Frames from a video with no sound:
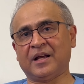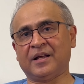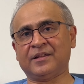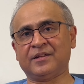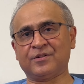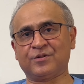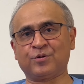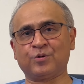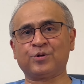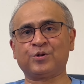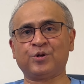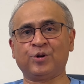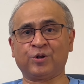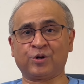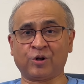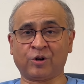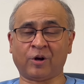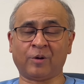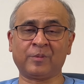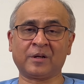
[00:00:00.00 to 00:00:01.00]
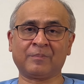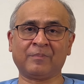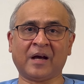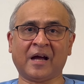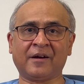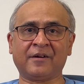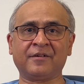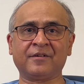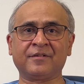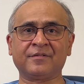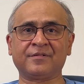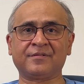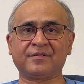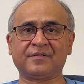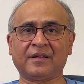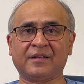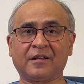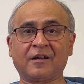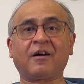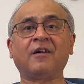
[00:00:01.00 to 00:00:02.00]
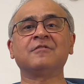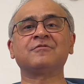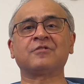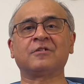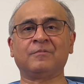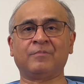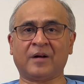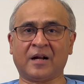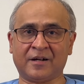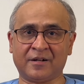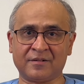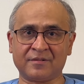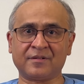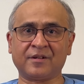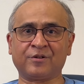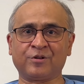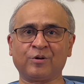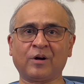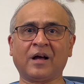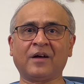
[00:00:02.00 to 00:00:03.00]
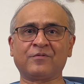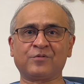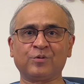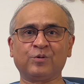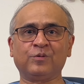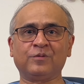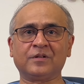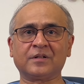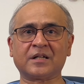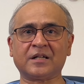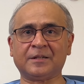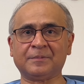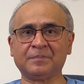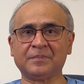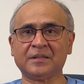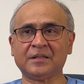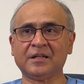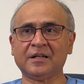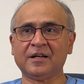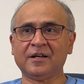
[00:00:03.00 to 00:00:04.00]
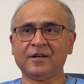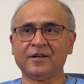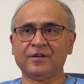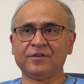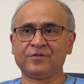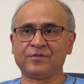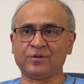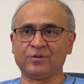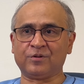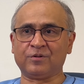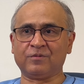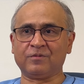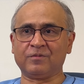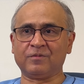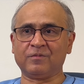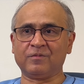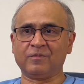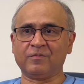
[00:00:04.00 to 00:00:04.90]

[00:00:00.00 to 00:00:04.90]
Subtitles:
and the socioeconomic barriers and the cultural barriers that you have to overcome. So